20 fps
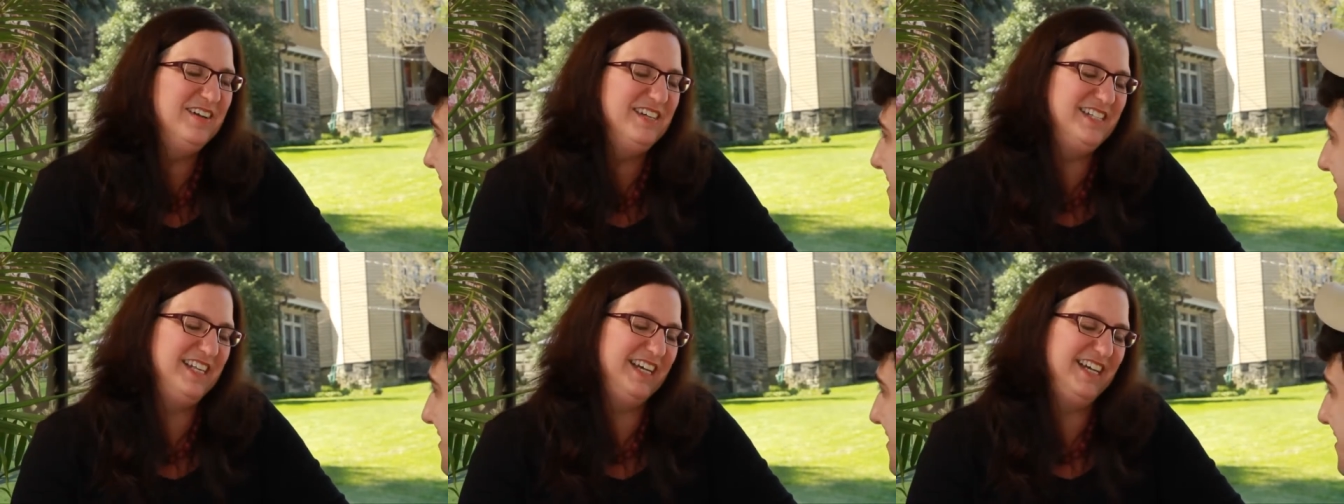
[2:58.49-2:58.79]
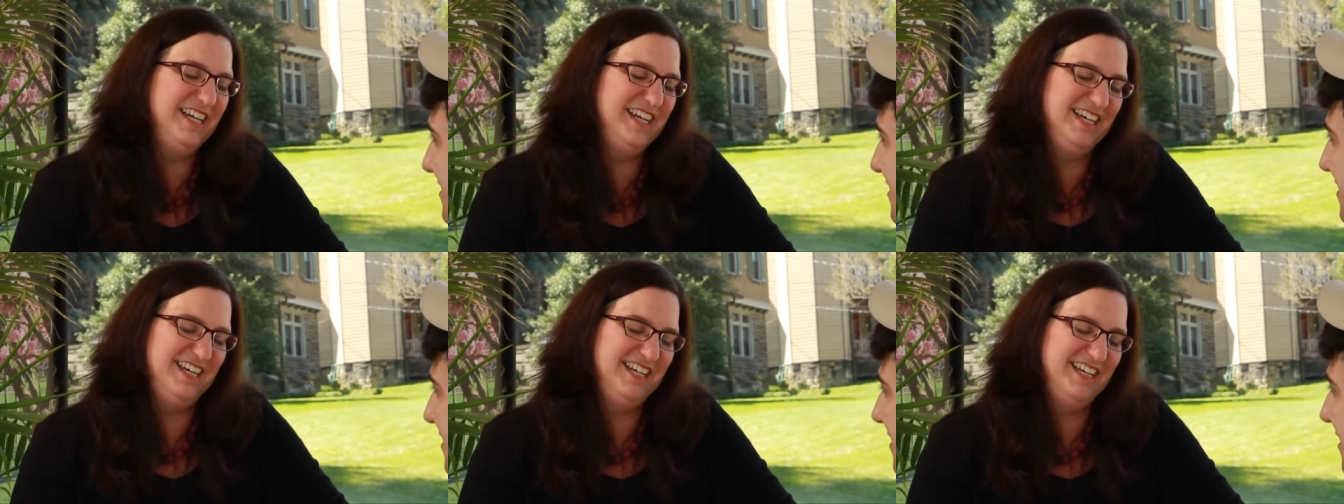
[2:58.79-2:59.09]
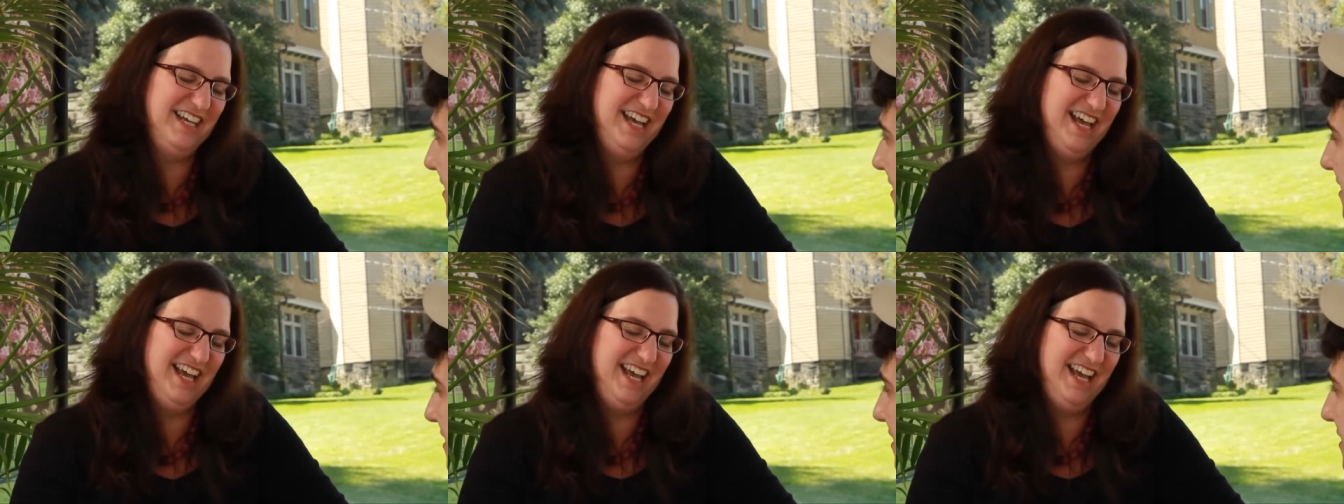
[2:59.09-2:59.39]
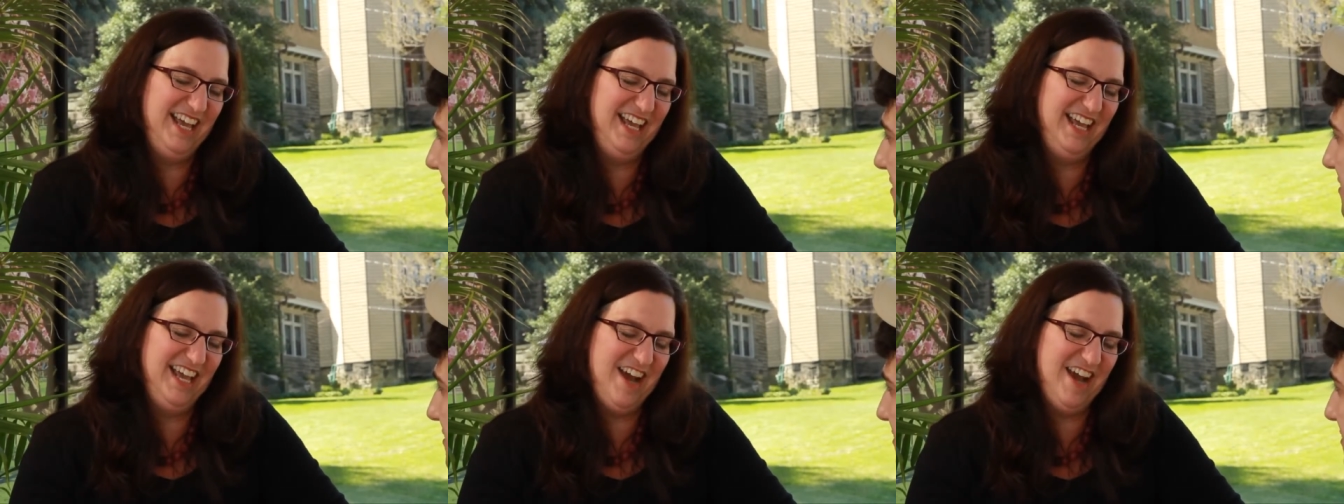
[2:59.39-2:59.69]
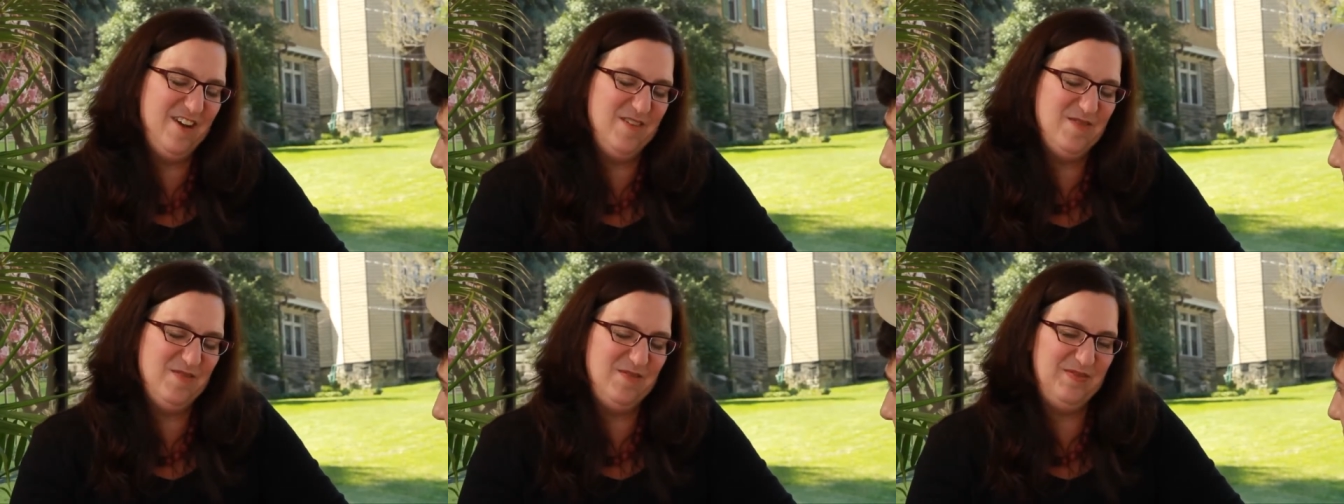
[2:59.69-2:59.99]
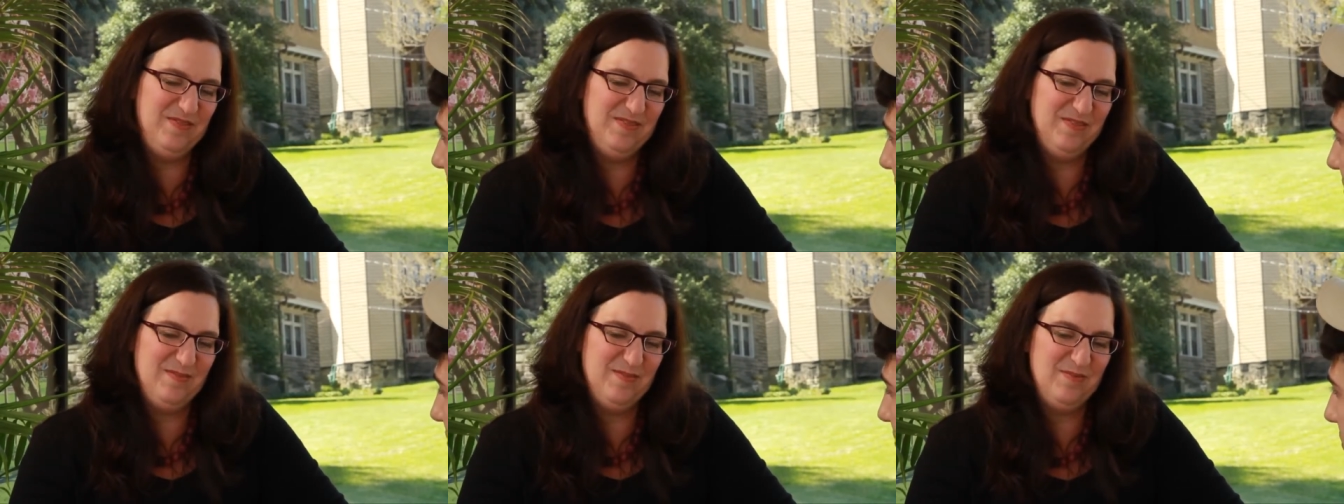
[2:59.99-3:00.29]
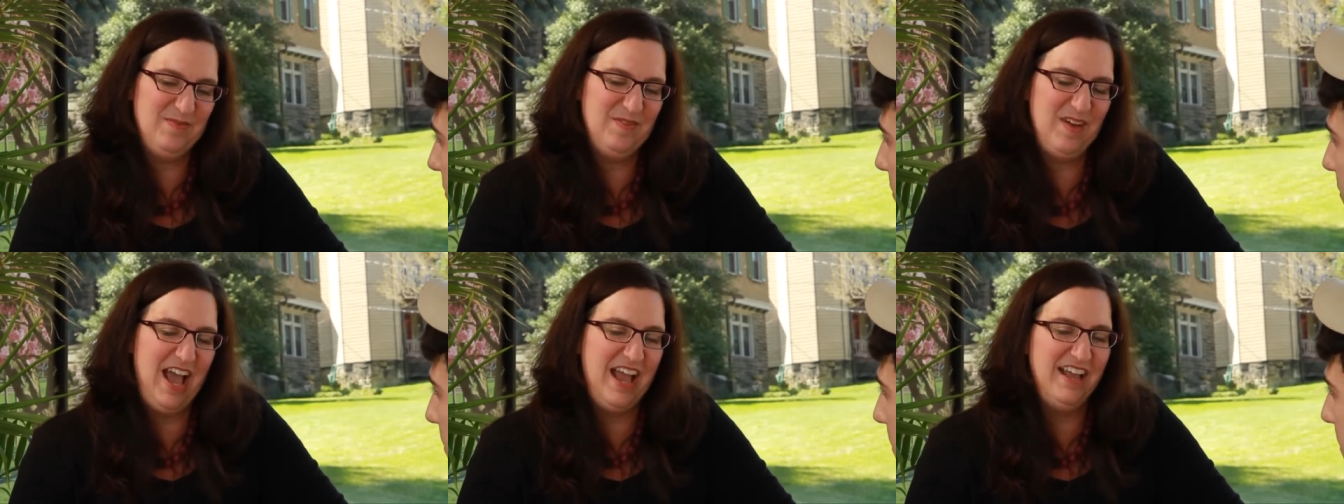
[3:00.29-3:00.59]
was a, a um,
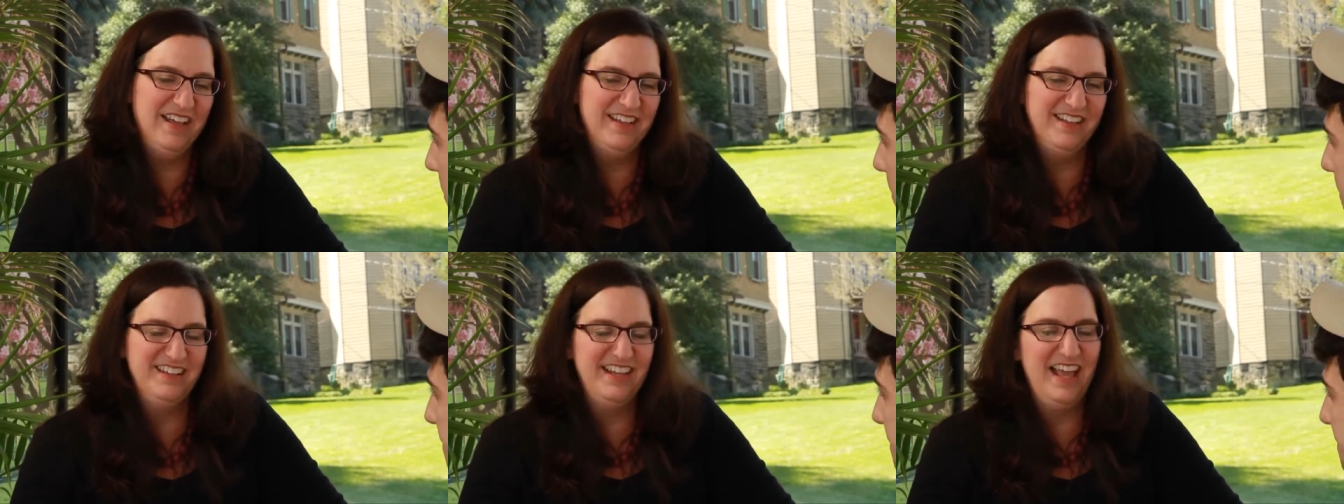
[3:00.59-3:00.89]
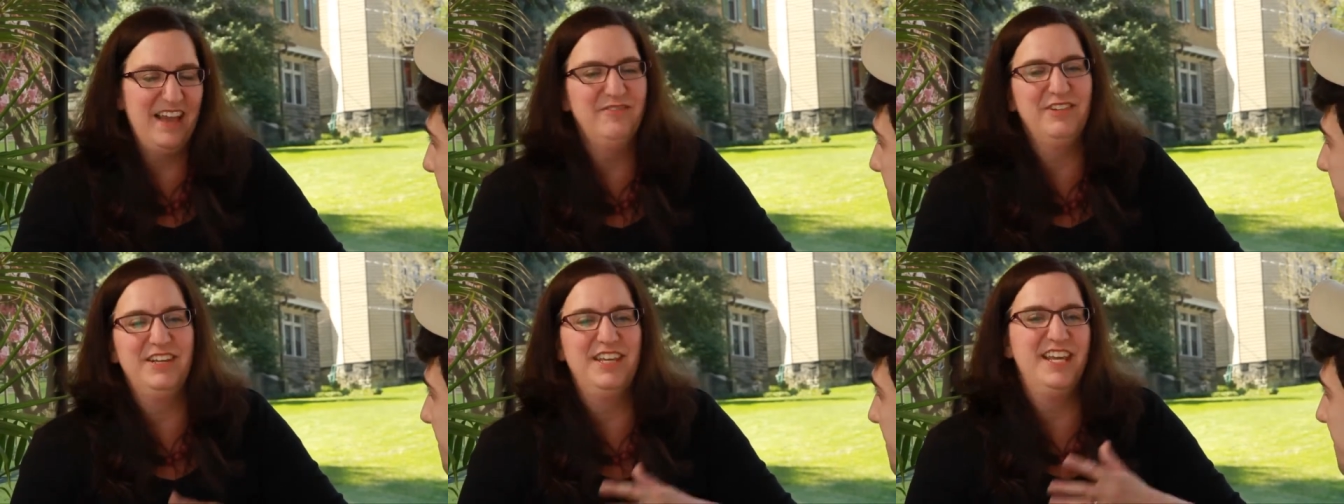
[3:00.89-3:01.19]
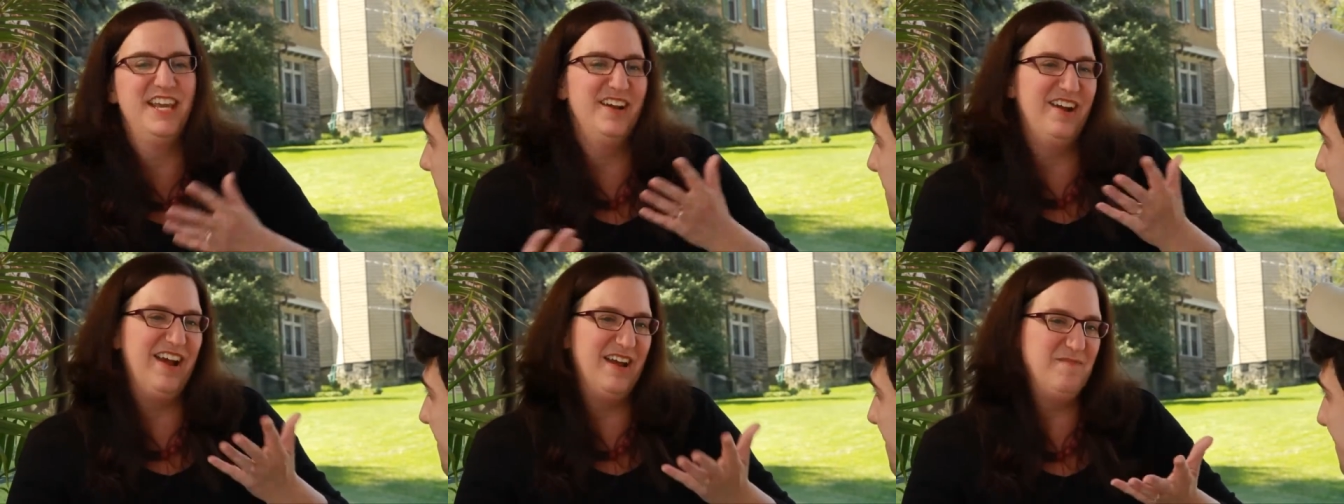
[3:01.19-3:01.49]
I, every year